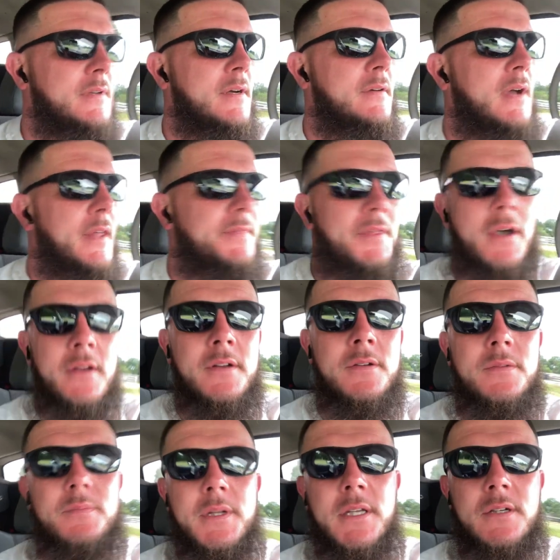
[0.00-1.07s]
I thought it
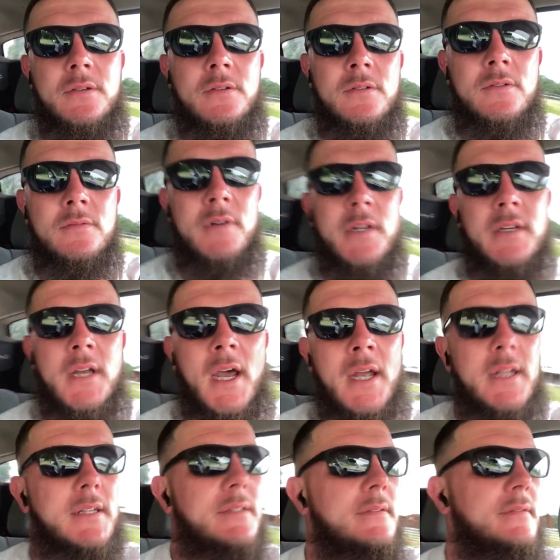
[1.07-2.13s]
would be cool one
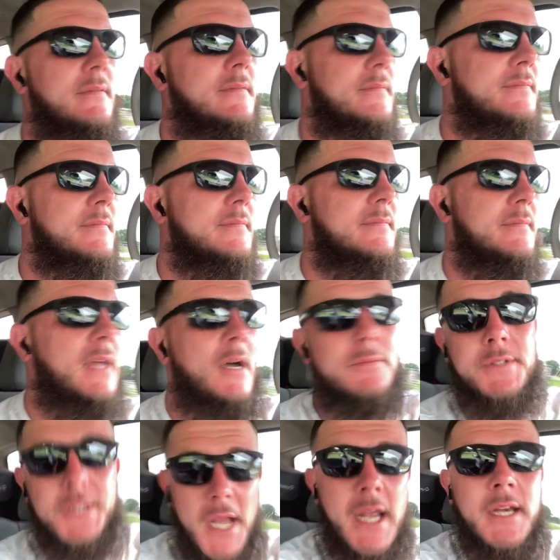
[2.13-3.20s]
night. I
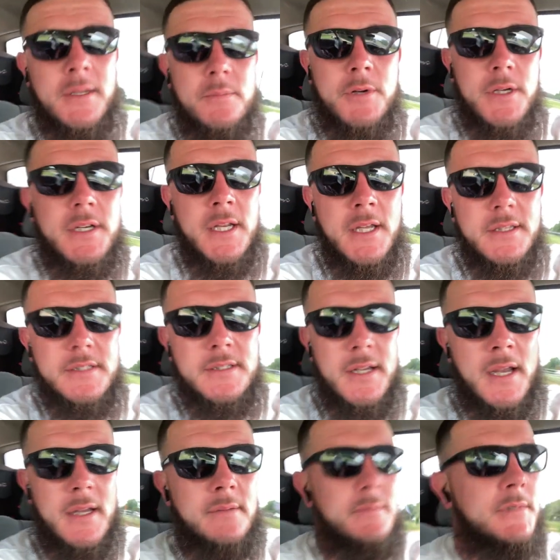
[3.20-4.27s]
was dating Brittany at the
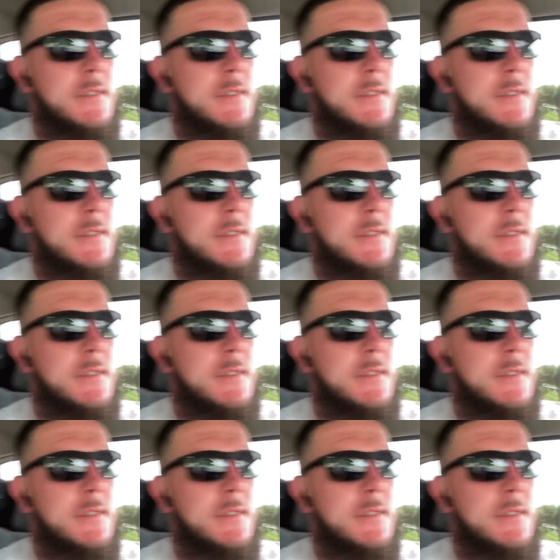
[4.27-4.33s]
time.